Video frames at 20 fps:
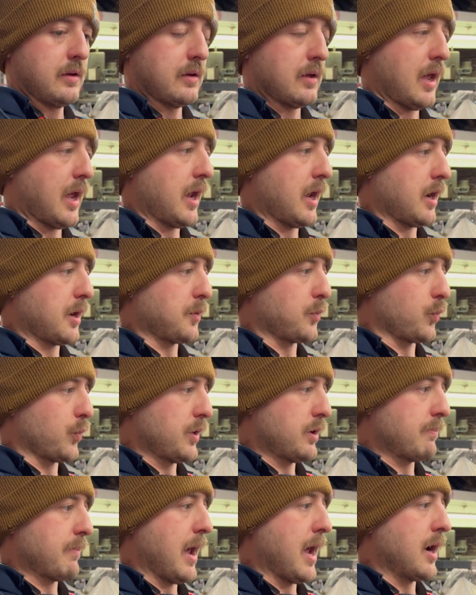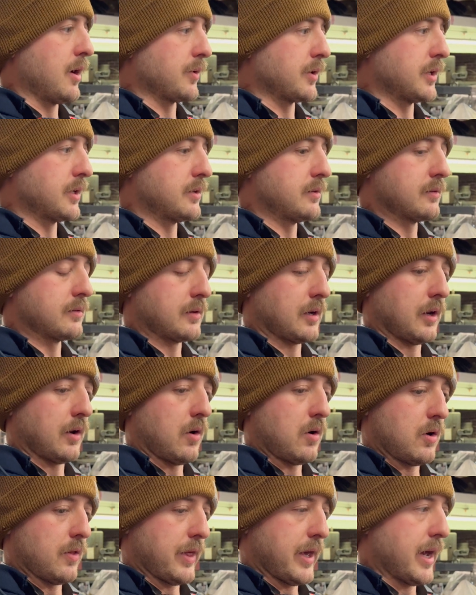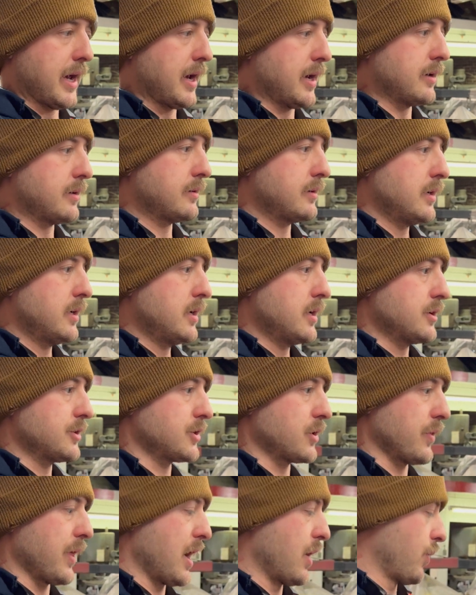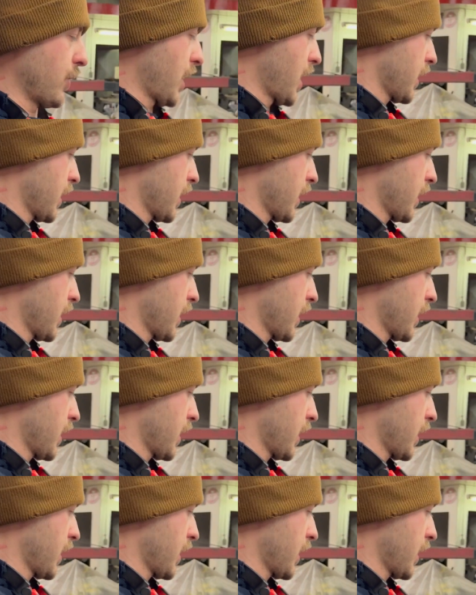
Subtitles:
and remounted and all that, so that way I